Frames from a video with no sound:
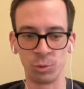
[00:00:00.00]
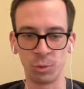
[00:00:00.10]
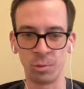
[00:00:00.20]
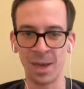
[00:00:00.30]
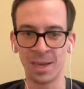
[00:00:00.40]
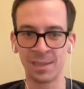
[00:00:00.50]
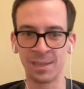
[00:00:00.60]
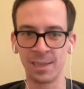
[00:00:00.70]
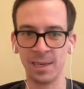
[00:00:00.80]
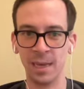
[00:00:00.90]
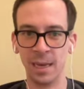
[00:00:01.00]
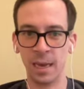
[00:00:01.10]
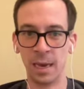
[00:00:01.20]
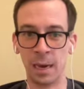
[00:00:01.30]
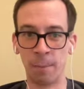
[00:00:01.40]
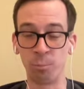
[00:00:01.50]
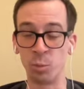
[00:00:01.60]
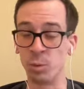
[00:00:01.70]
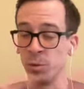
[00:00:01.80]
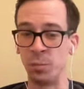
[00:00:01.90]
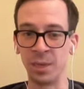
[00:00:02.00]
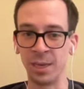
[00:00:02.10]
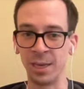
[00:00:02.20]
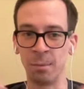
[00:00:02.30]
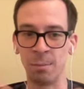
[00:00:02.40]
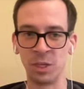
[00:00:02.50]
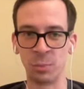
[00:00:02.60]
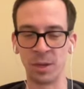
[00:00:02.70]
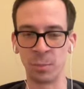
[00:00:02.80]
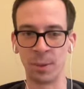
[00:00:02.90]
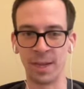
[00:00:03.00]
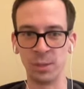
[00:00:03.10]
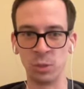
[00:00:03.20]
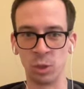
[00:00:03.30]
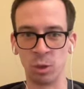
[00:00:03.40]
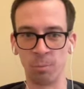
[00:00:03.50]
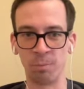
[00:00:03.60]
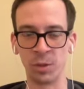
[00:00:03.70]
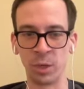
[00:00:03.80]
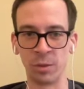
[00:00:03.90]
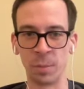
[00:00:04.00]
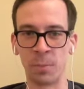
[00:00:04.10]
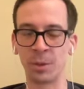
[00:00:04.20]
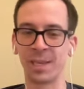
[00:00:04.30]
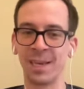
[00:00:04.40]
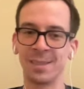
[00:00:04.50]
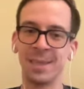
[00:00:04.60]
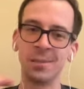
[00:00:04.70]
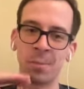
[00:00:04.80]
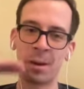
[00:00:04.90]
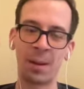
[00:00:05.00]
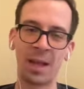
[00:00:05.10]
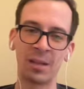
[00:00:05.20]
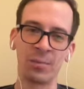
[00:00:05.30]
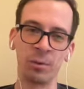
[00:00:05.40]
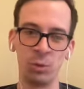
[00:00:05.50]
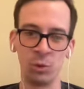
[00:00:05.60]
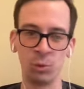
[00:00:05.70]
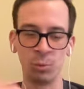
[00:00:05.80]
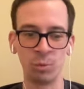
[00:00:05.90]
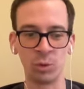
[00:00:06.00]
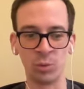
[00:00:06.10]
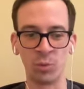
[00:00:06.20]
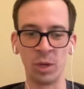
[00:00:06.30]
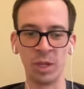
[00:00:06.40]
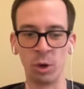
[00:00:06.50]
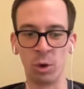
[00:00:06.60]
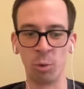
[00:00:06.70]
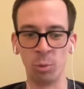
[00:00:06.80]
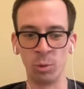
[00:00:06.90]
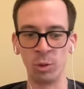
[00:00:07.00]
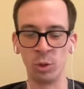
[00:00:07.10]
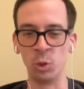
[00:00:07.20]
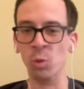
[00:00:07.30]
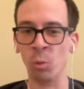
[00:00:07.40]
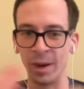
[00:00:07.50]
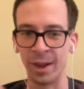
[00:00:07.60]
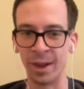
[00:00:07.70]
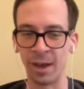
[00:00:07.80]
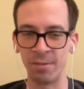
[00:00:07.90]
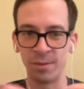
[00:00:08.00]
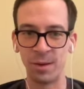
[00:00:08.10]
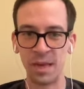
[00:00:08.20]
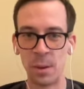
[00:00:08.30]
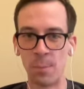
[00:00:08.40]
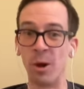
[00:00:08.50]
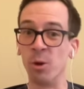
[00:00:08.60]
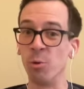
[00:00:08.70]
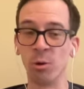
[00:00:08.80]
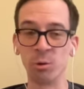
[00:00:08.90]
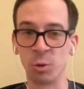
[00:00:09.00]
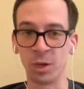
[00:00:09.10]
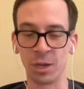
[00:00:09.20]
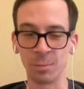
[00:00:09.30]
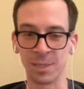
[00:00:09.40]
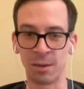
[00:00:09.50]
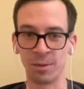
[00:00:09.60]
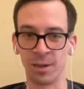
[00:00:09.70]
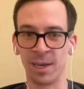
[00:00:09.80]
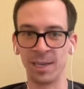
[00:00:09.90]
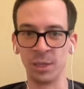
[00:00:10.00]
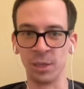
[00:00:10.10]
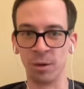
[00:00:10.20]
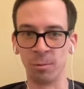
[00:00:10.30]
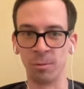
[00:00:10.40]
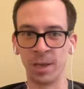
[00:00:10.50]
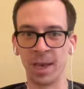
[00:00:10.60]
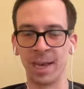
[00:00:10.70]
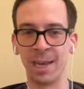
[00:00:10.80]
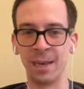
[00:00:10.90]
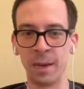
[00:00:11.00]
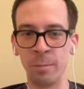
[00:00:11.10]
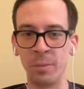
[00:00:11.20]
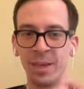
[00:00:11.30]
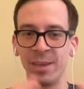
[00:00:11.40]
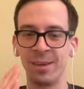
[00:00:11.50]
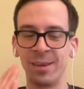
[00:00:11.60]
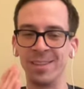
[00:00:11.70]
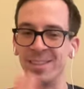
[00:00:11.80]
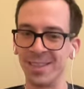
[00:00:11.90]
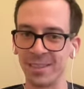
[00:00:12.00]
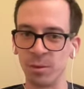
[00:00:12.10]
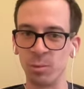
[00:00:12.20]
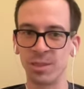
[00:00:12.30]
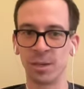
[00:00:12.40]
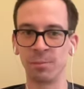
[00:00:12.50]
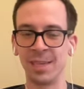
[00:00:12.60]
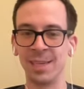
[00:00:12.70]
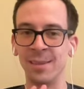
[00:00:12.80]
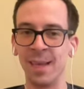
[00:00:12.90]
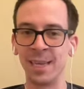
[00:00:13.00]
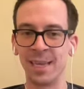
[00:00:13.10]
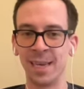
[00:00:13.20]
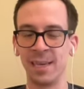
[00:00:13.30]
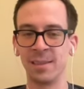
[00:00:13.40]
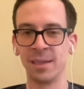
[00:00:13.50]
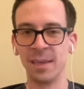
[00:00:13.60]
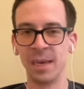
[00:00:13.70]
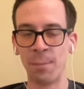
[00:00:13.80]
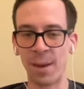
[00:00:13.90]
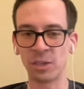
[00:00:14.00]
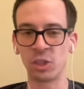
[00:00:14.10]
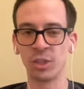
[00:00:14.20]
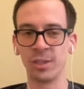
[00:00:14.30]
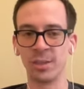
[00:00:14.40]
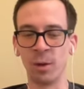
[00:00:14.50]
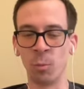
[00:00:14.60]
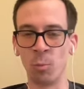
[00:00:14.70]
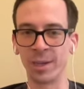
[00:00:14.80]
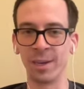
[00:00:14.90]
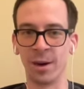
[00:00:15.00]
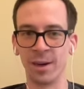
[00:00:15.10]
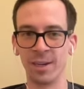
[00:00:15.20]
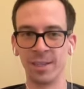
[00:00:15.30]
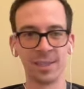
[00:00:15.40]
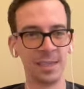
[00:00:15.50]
humanity, we would be in a much better place. So, the podcast is my platform to fully go do what I love. But who knows what comes down the line, and being consistent with something, dedicated, passionate, and working hard,